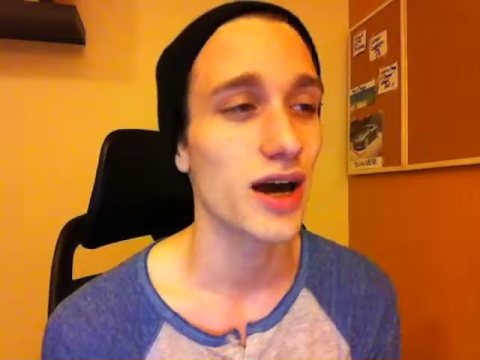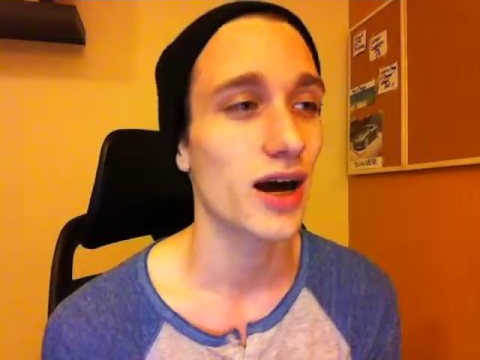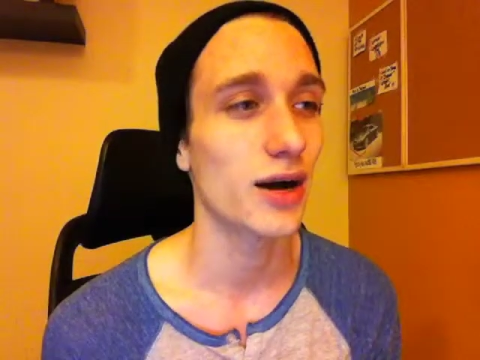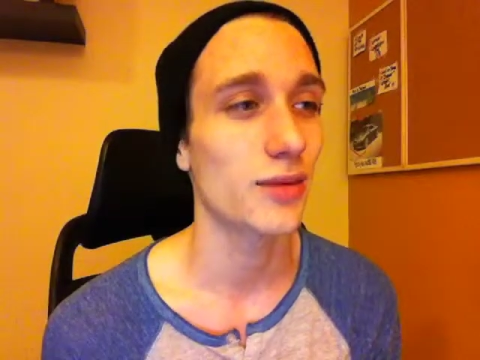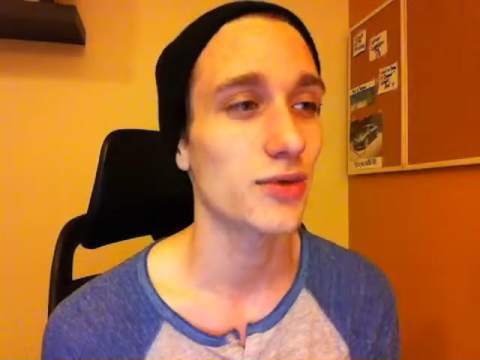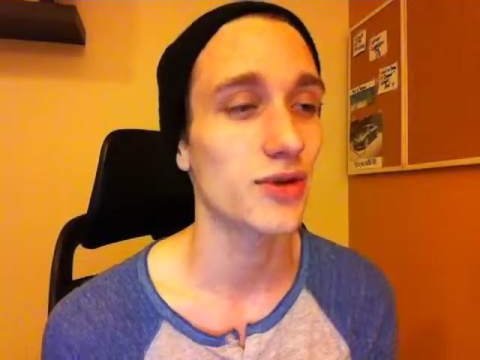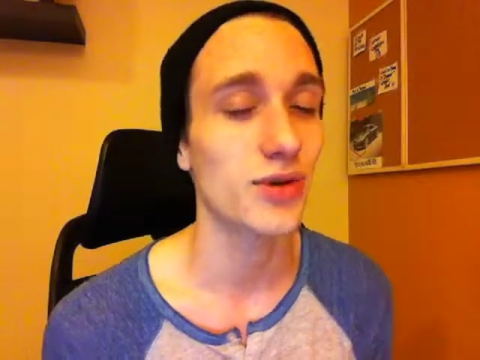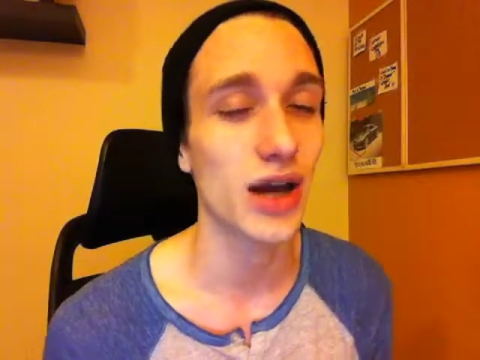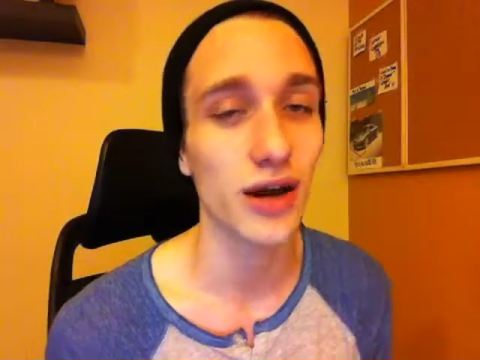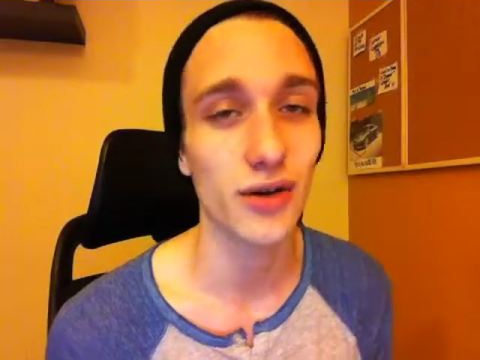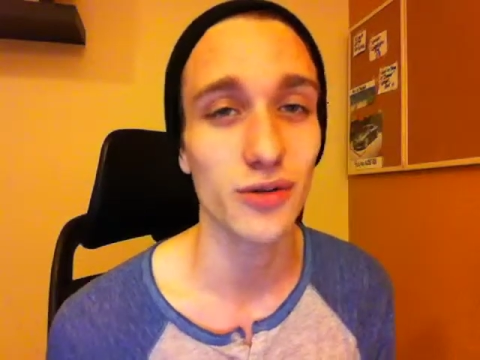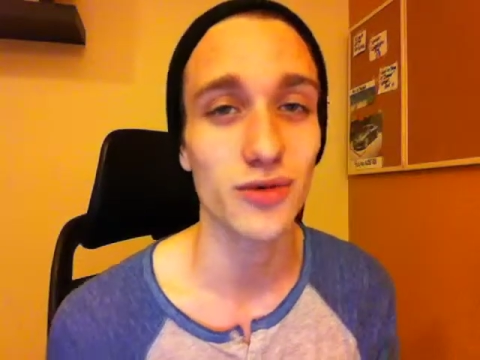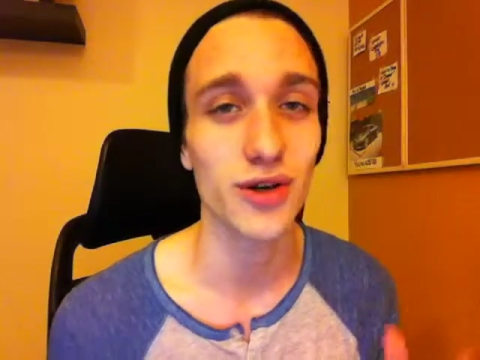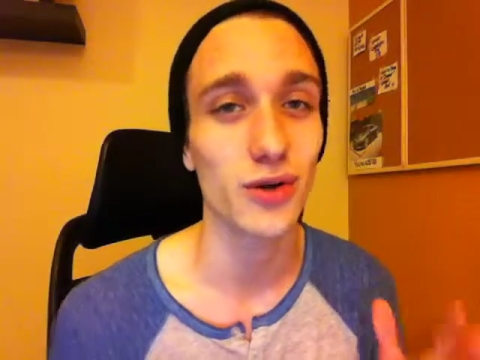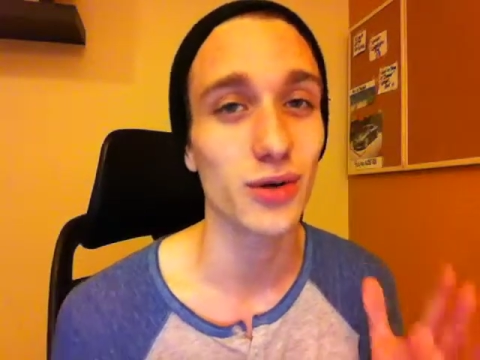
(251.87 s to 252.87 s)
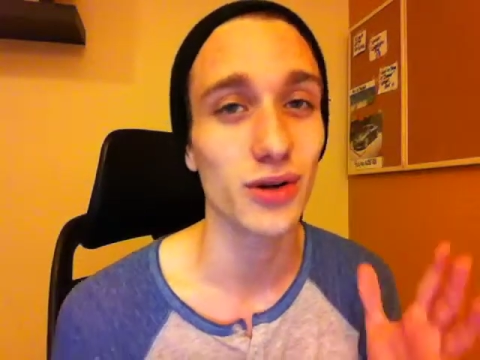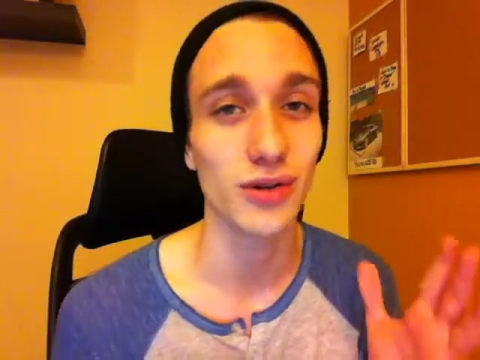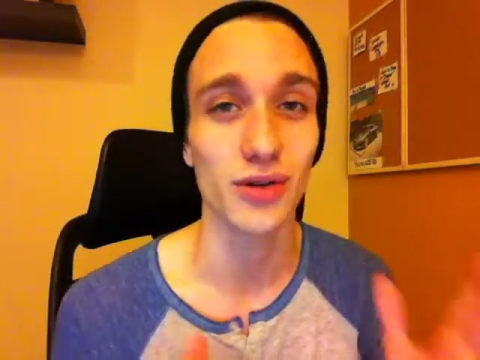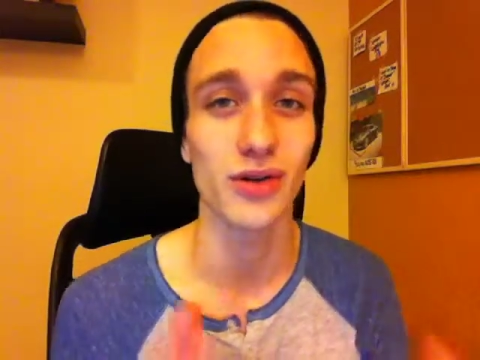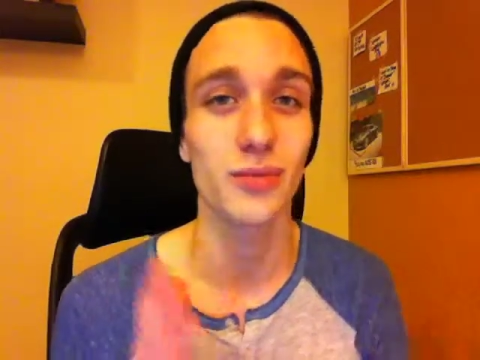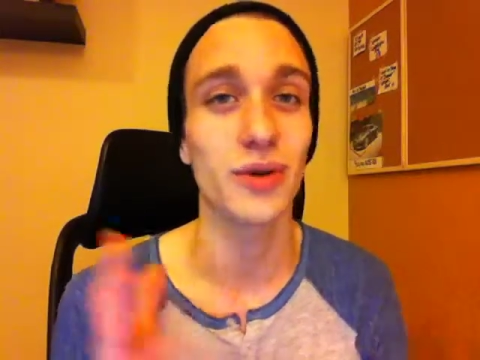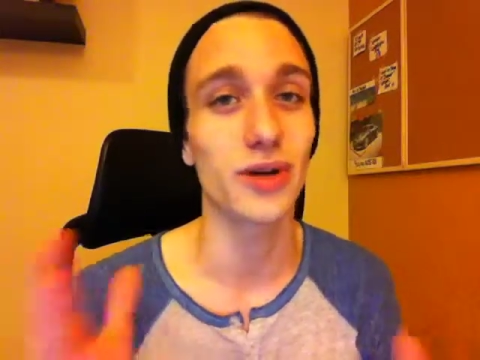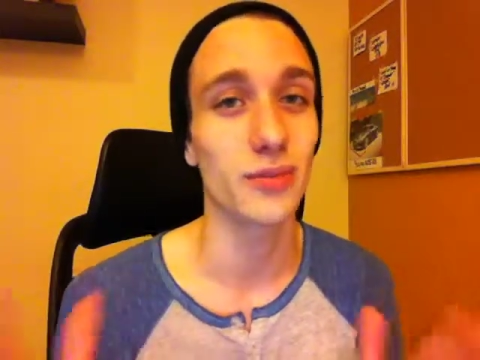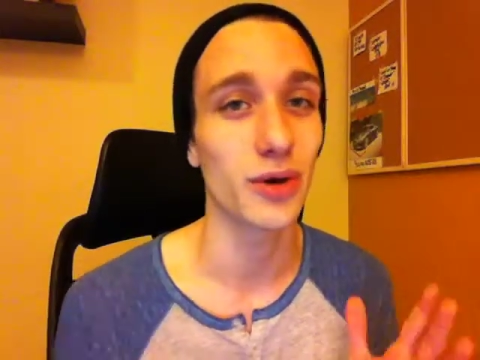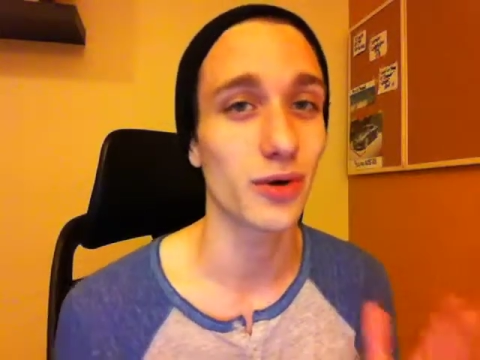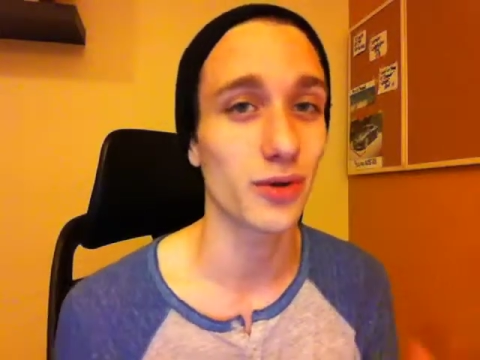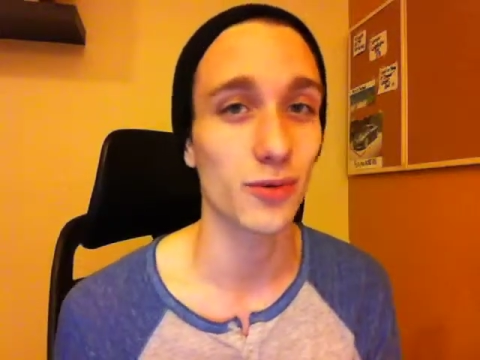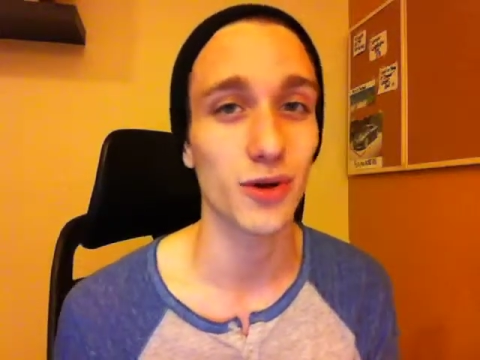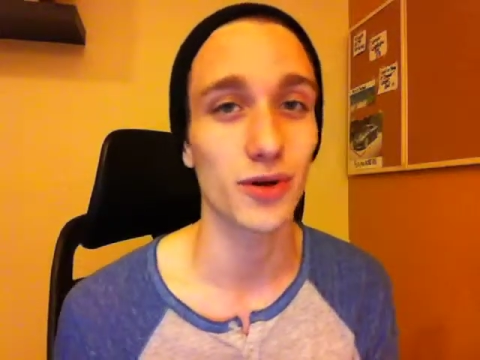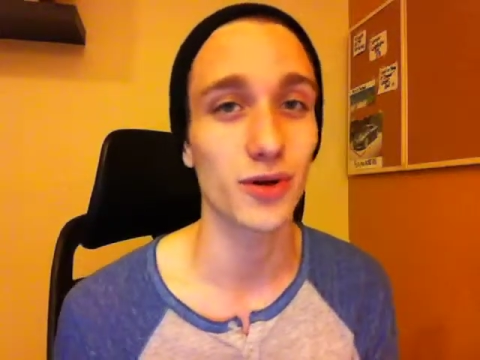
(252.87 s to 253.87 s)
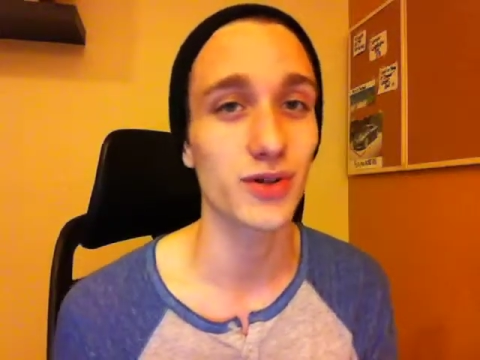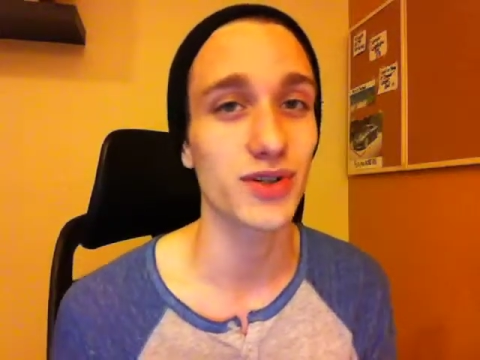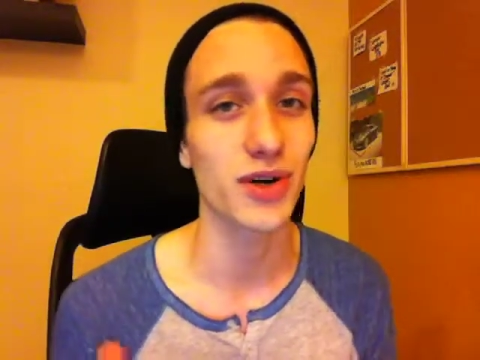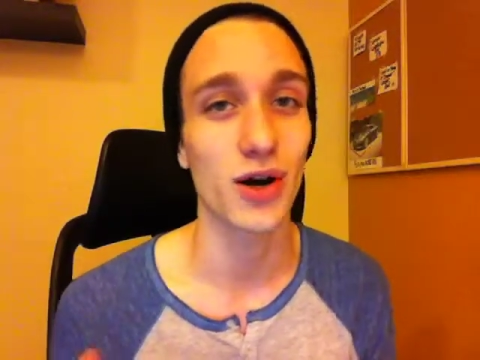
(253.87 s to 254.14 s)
You now know a little bit of both worlds,